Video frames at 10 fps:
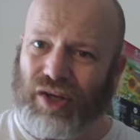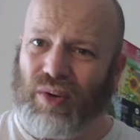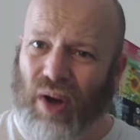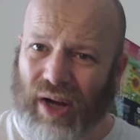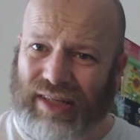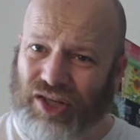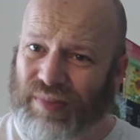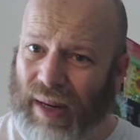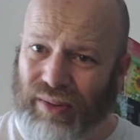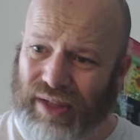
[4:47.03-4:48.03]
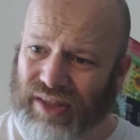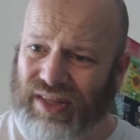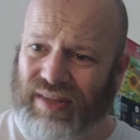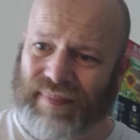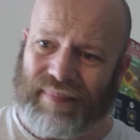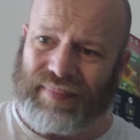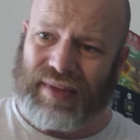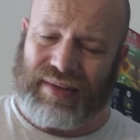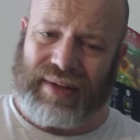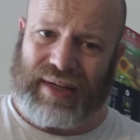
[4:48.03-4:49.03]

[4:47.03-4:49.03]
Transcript: do like the smokiness to